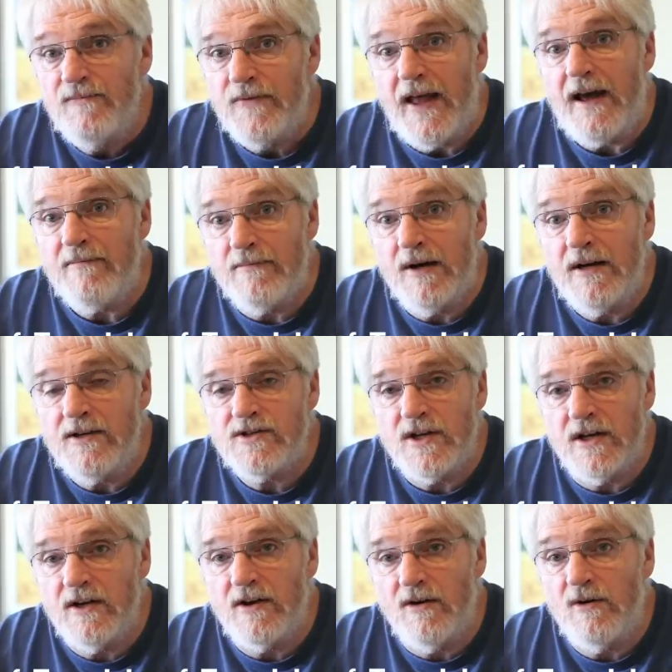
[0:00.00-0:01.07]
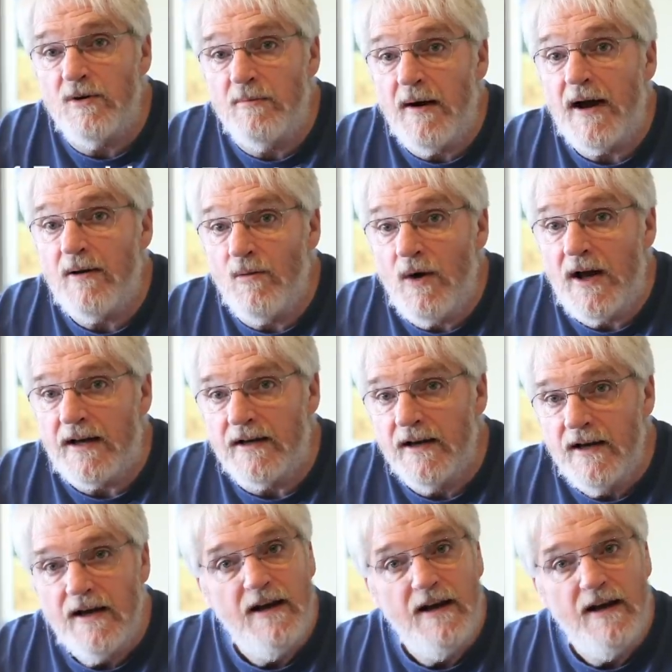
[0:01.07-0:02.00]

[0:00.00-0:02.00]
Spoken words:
That money's going to go to buy what?